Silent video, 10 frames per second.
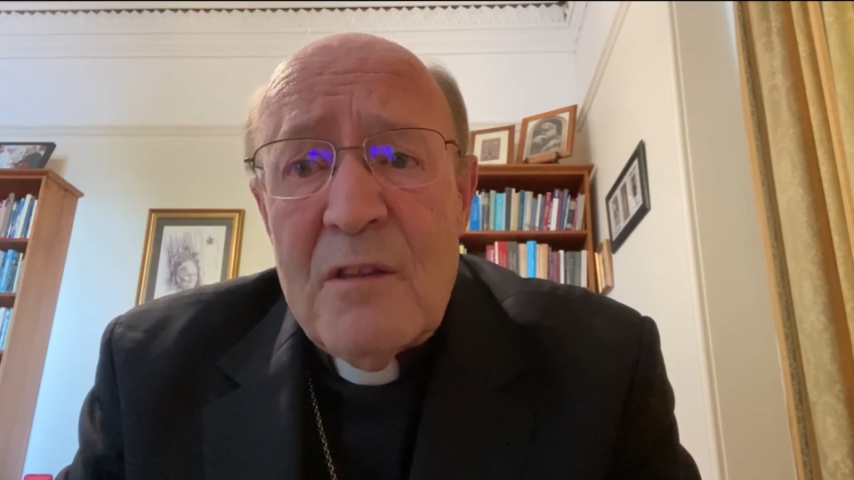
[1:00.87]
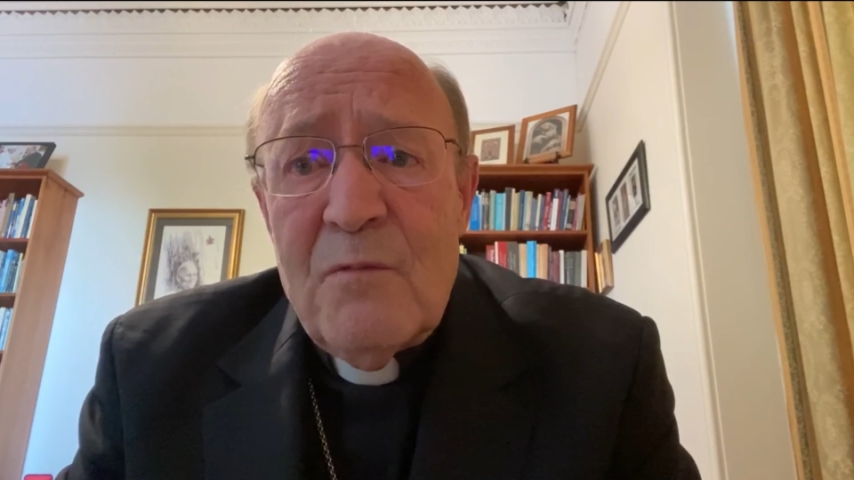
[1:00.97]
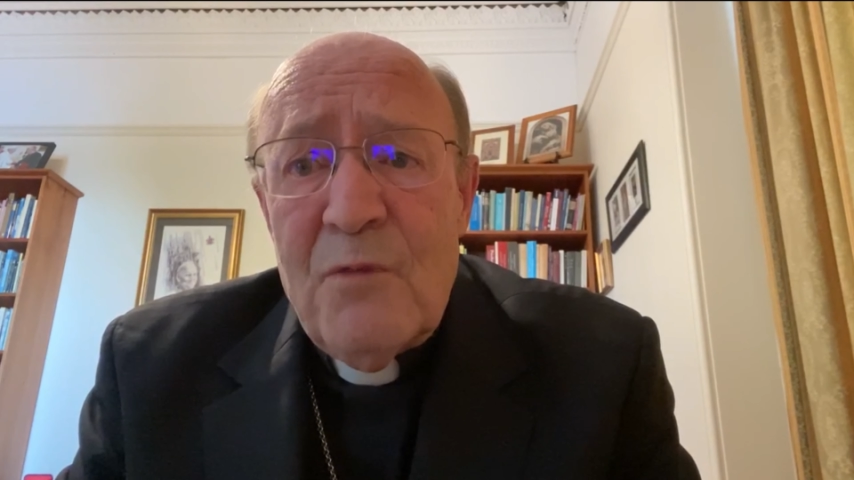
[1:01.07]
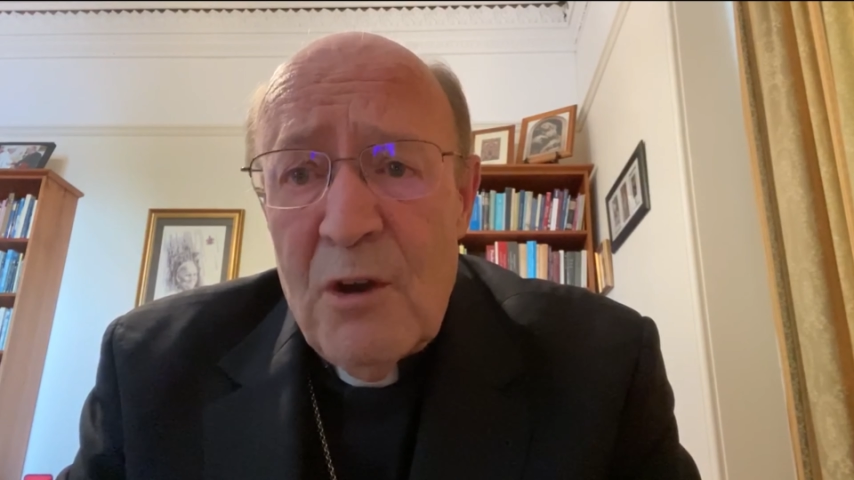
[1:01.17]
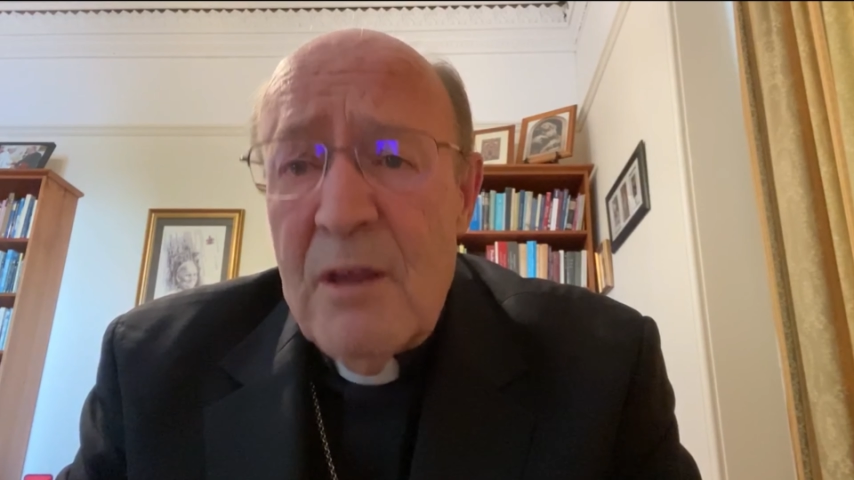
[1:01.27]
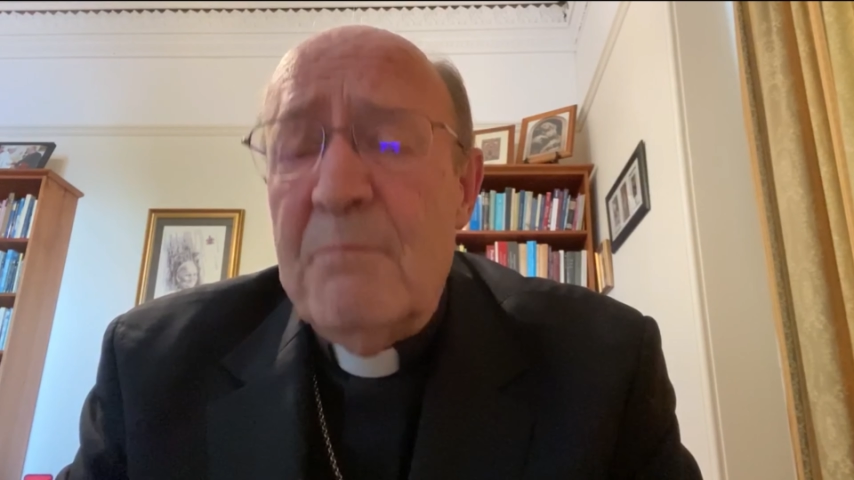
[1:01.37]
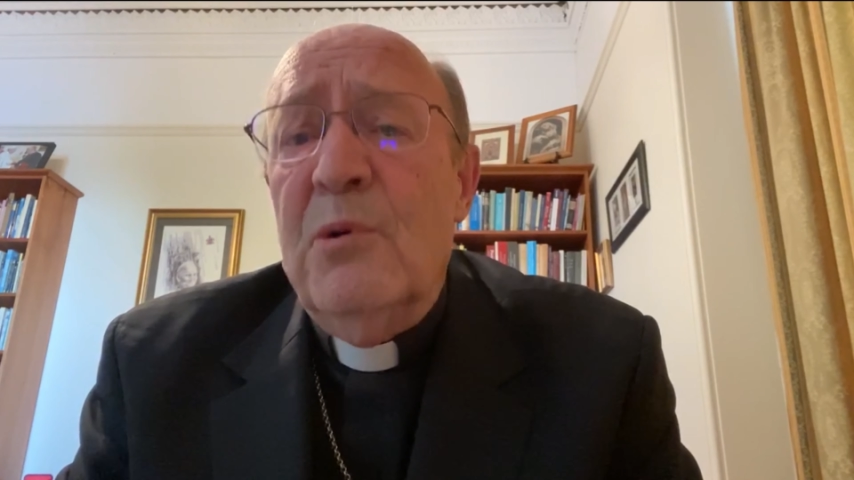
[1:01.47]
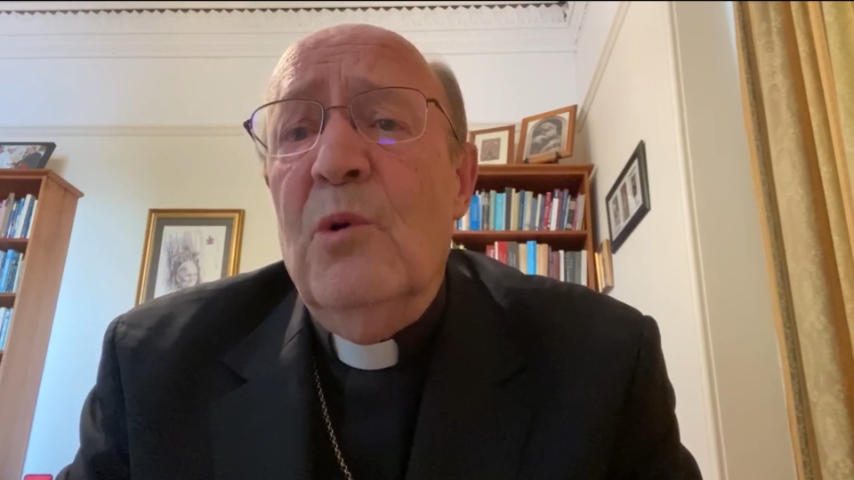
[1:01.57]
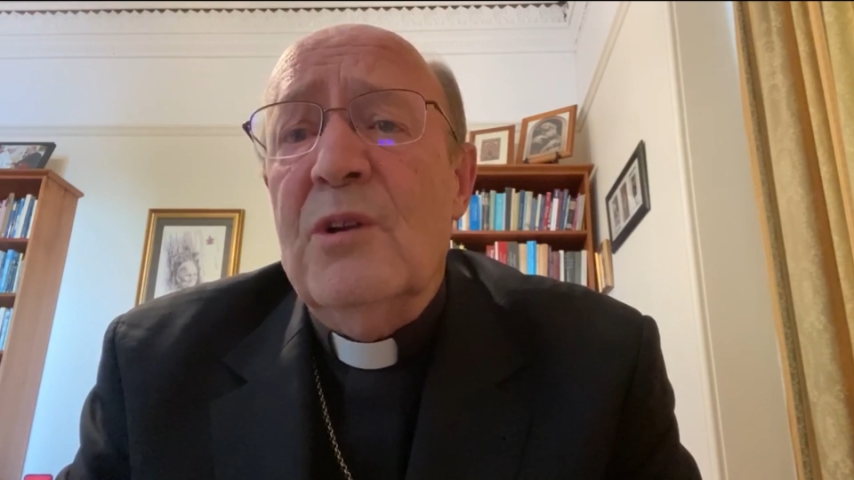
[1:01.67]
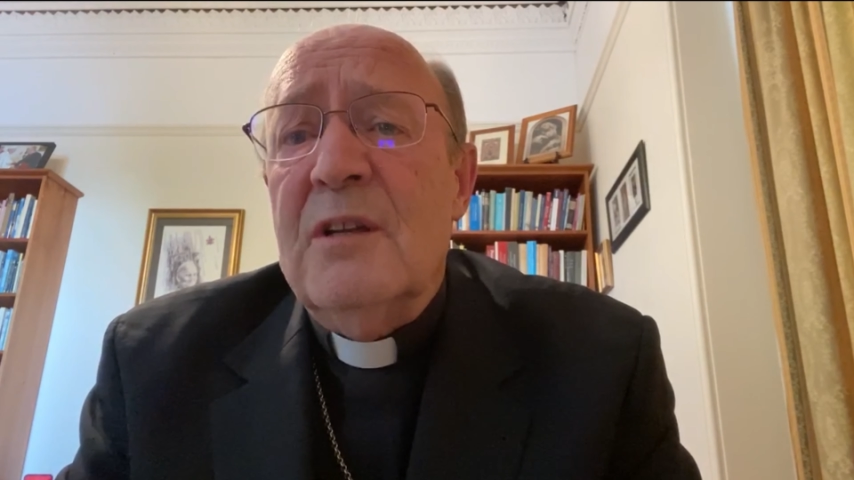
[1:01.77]
is very
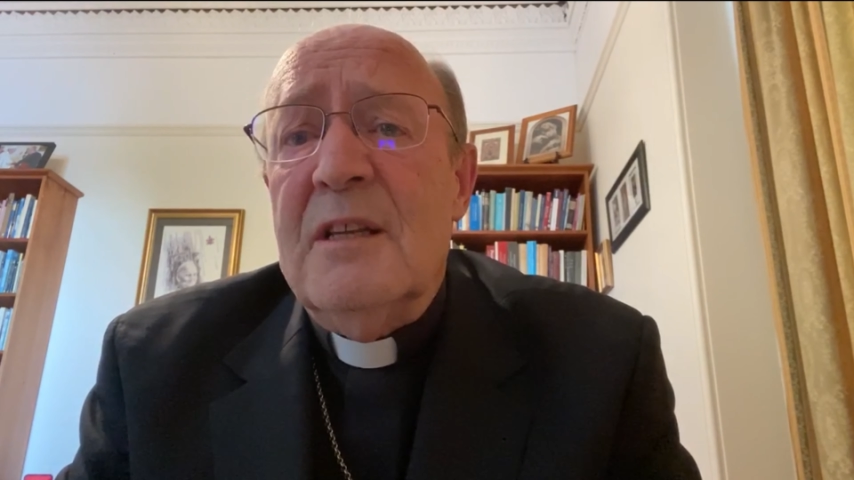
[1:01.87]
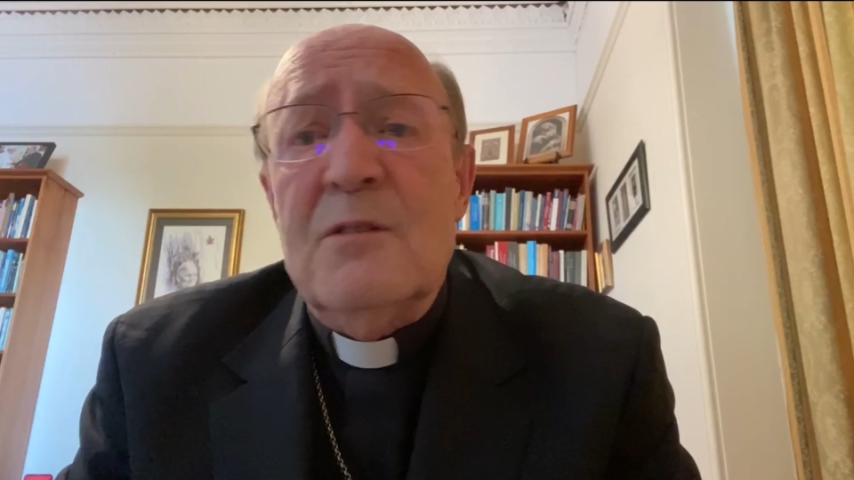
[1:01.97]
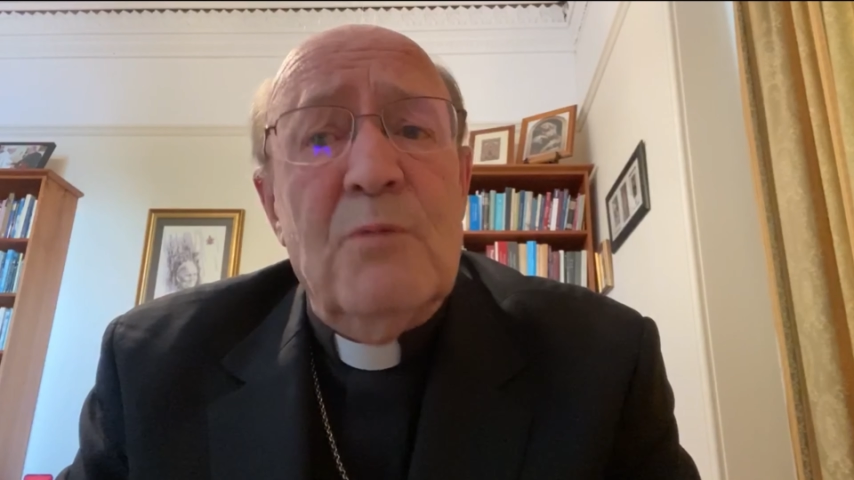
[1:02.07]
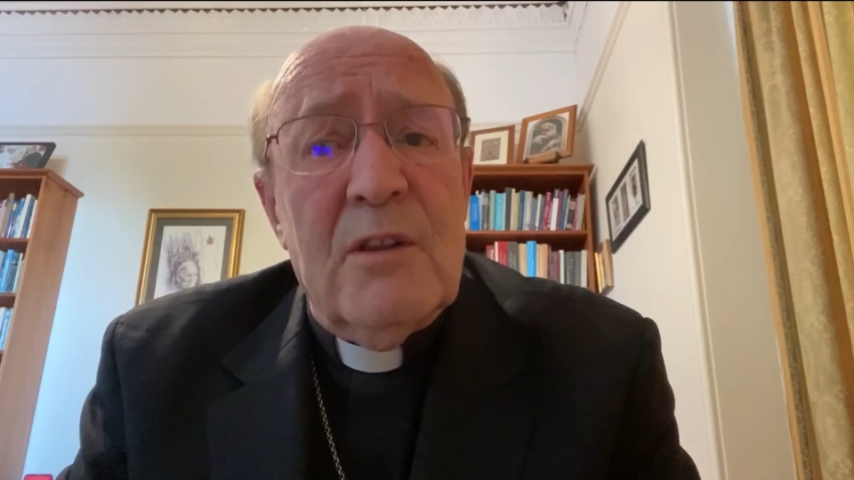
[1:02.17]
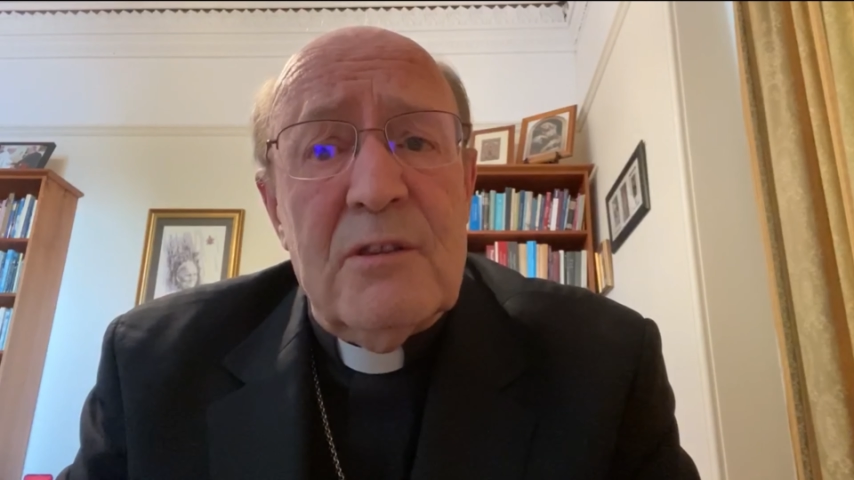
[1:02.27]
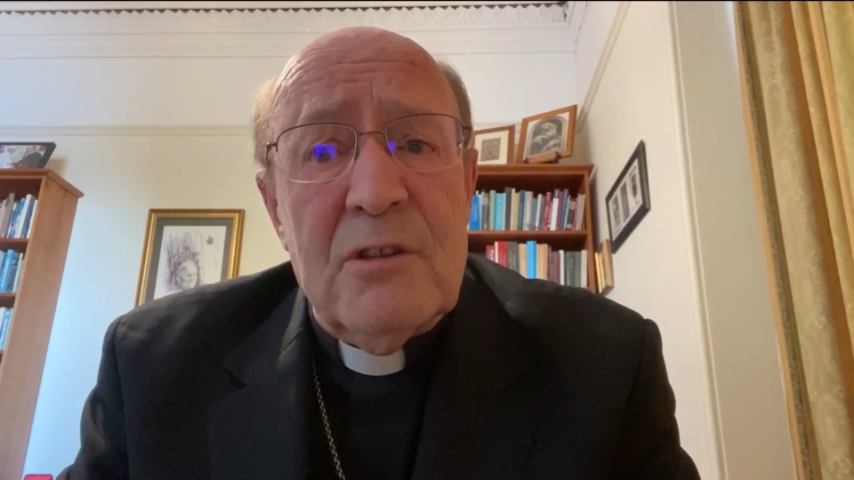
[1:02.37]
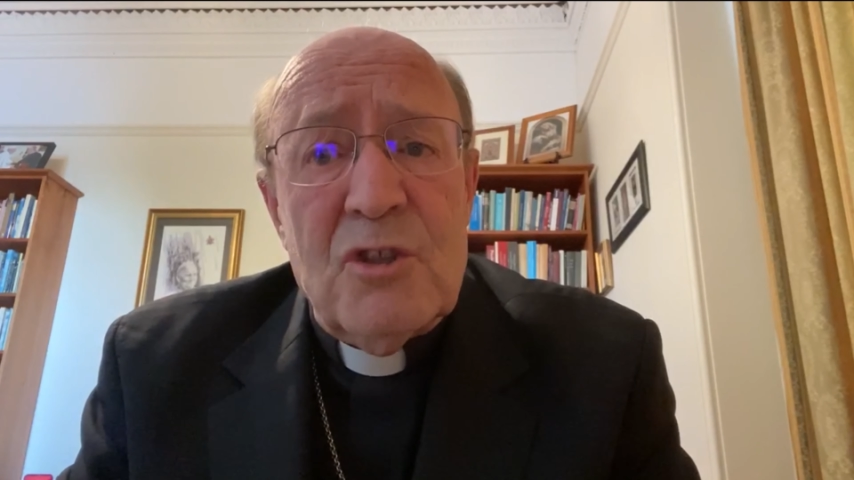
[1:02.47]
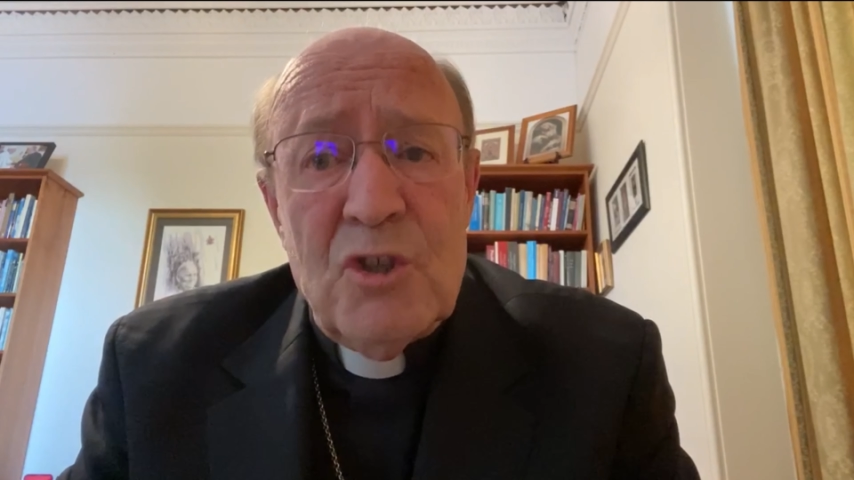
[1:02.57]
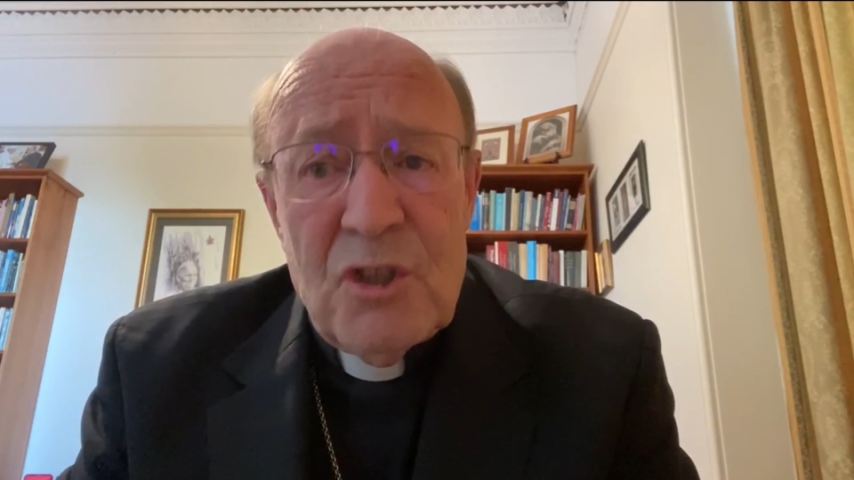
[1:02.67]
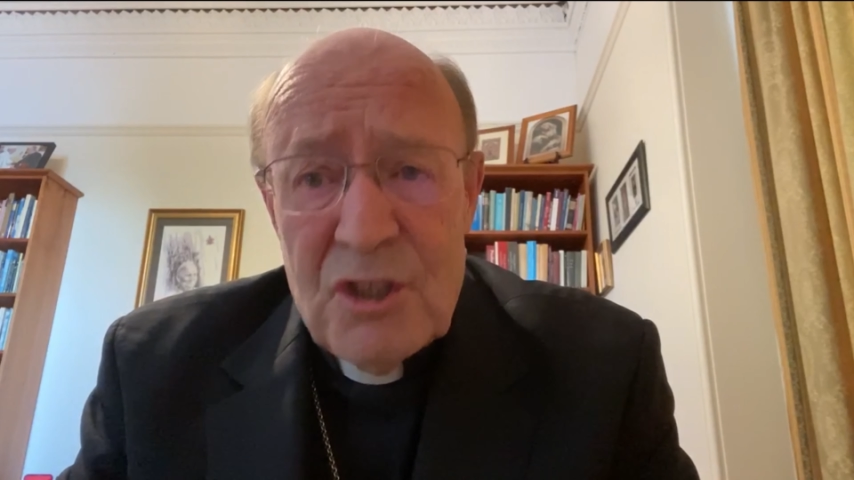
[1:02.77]
important is what the
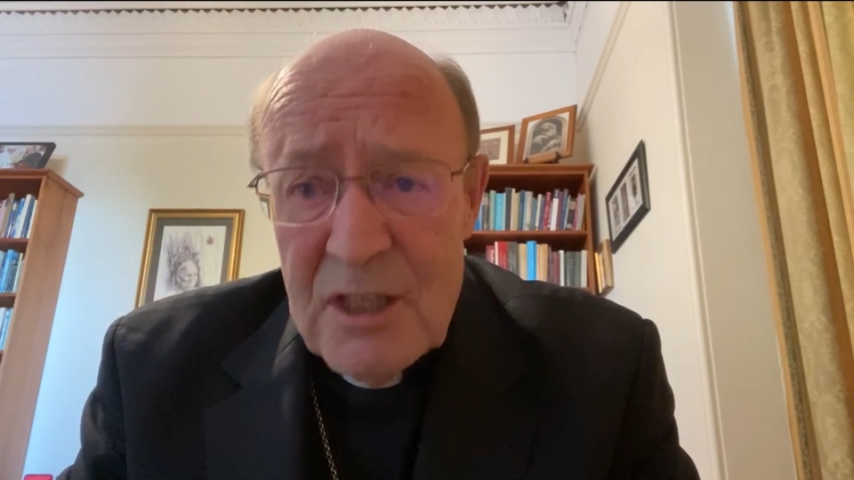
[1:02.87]
church